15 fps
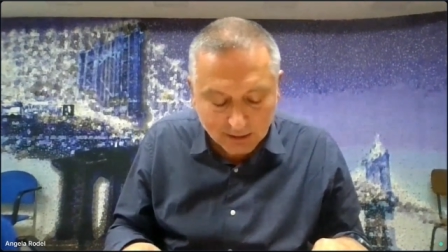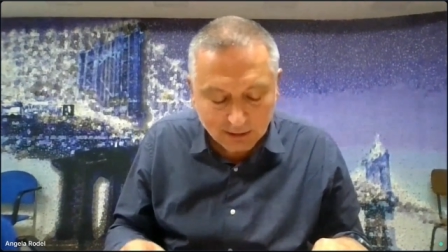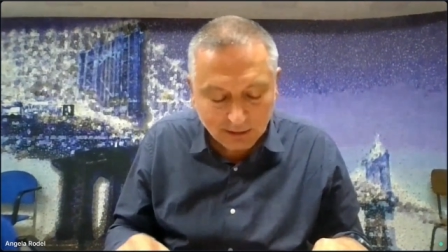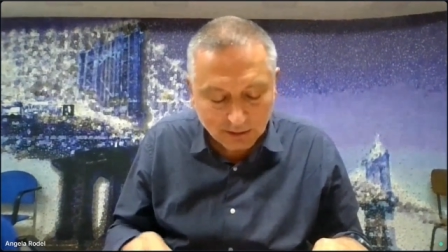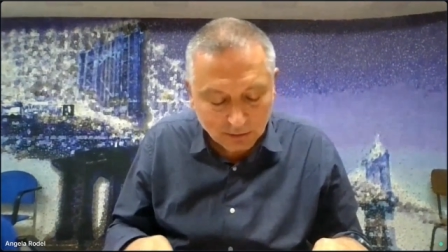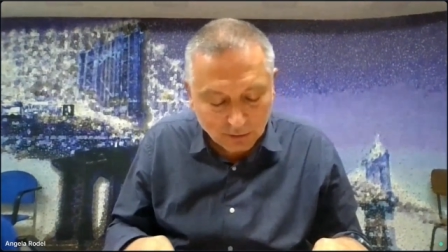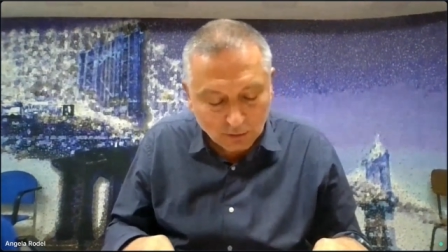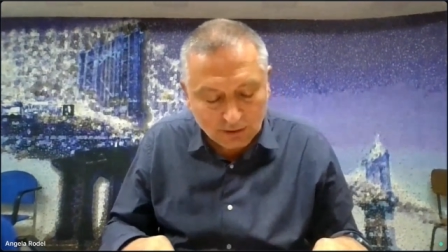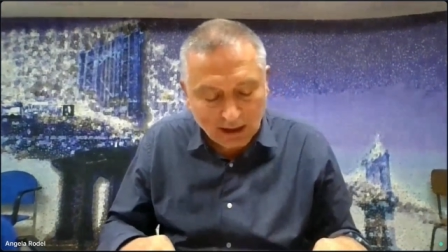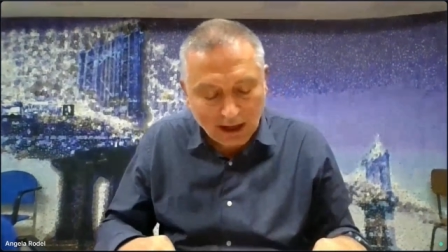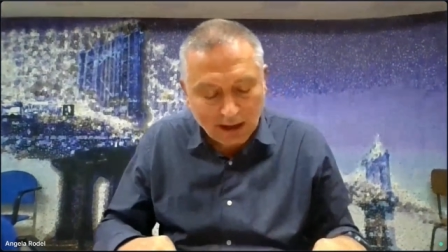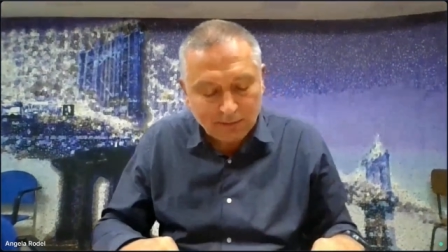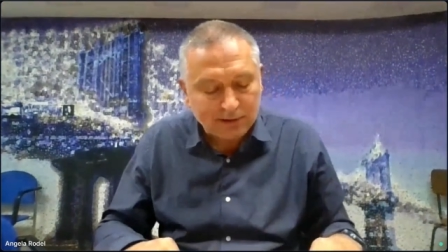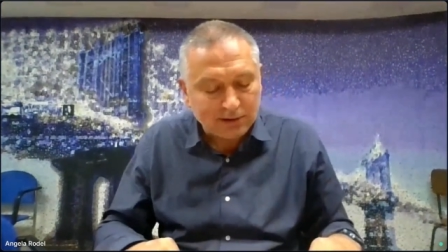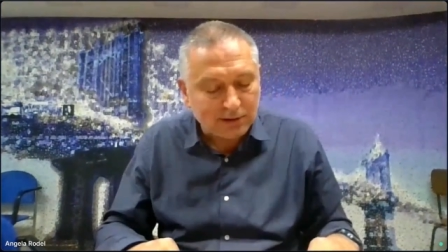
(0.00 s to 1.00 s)
at in two
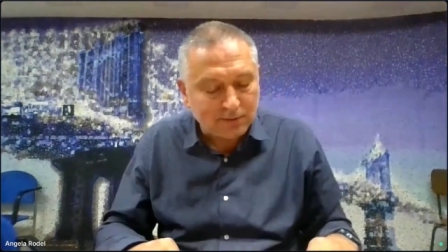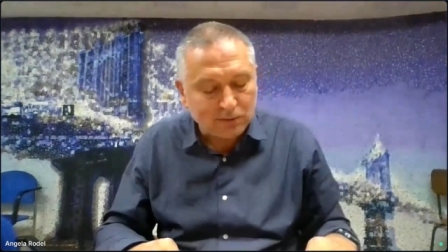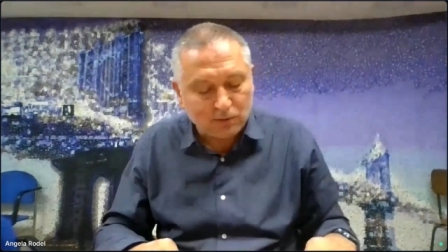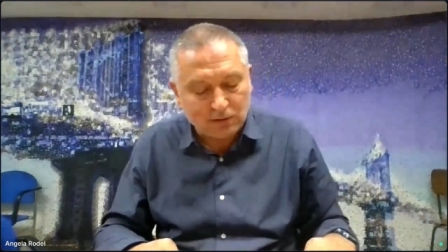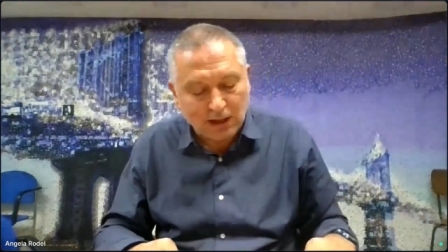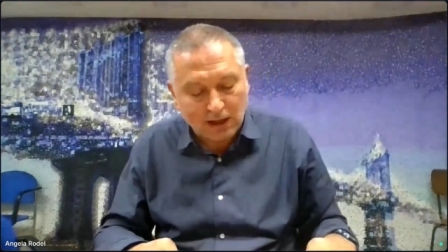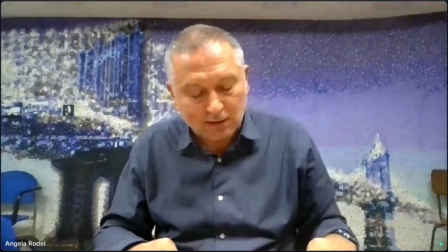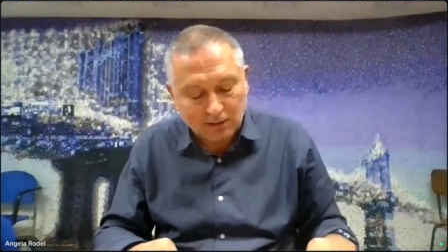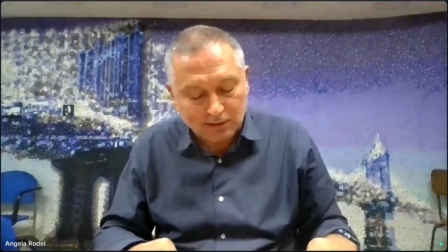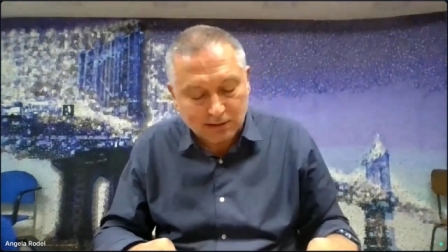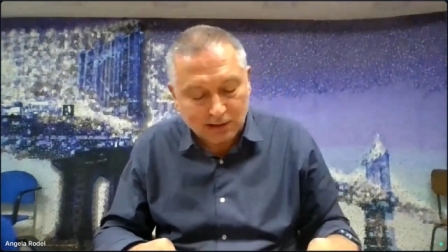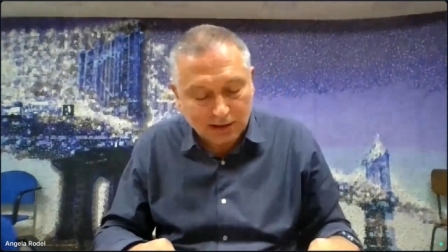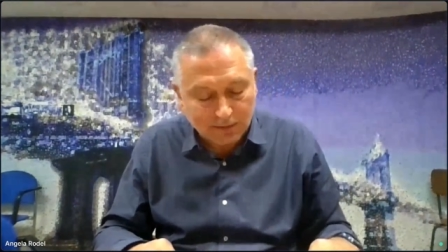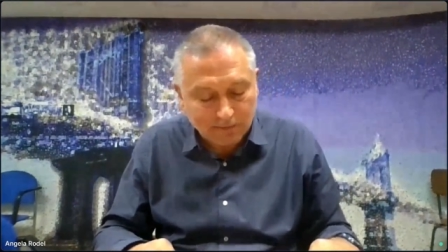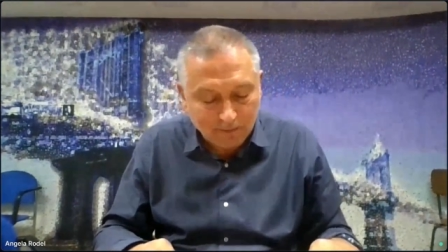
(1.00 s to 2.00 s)
times
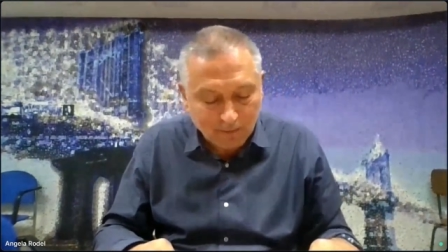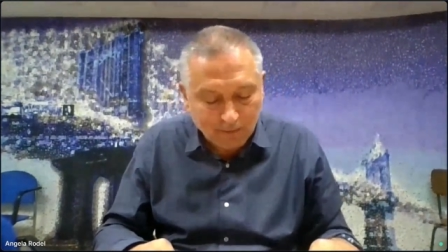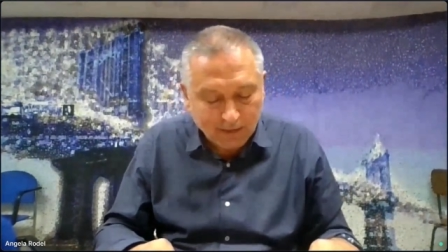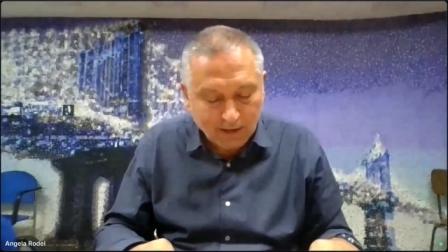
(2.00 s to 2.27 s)
simultaneously.